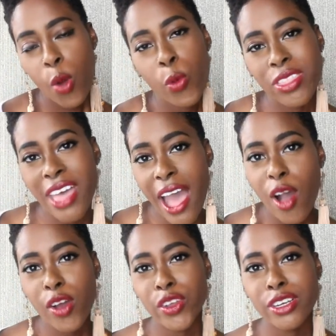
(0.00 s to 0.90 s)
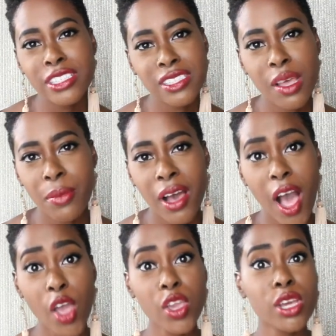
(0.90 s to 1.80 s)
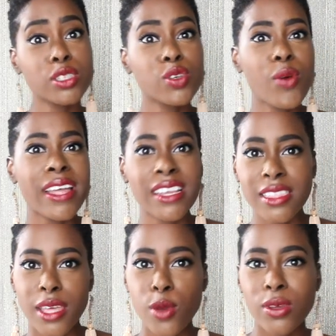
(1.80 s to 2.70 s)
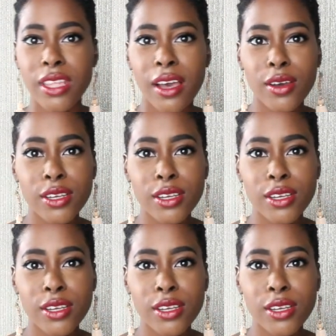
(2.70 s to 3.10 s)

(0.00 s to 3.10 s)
with that on your stomach how you can do anything with that